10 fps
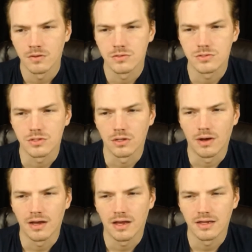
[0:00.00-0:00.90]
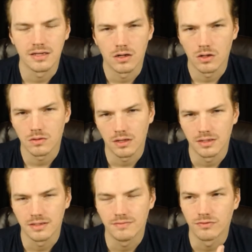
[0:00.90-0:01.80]
So
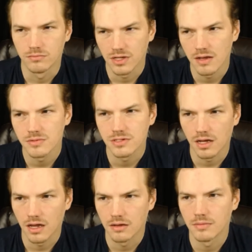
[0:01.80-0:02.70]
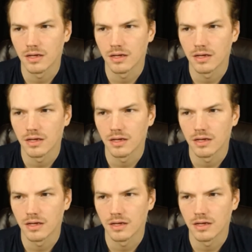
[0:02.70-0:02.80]
from time to time,